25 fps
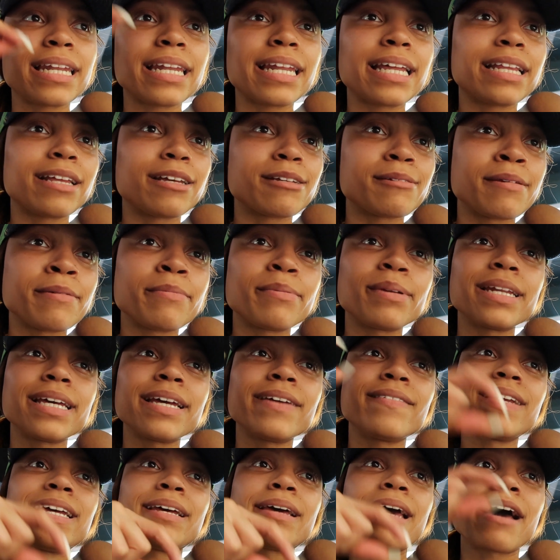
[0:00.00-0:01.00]
let those people
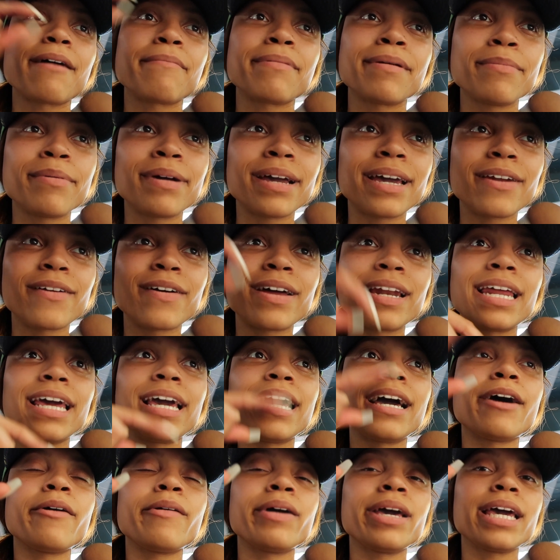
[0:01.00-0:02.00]
leave, then have people get on,
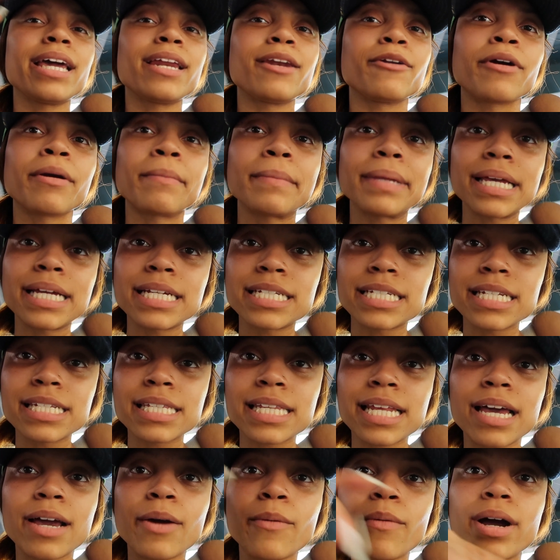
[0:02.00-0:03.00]
then go again. Normally it's
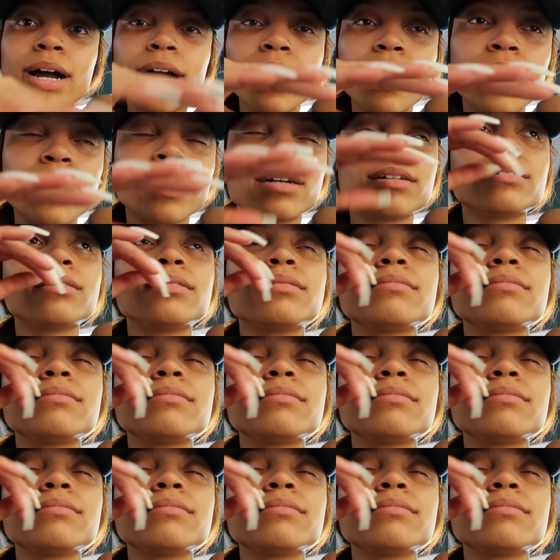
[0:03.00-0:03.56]
just like one.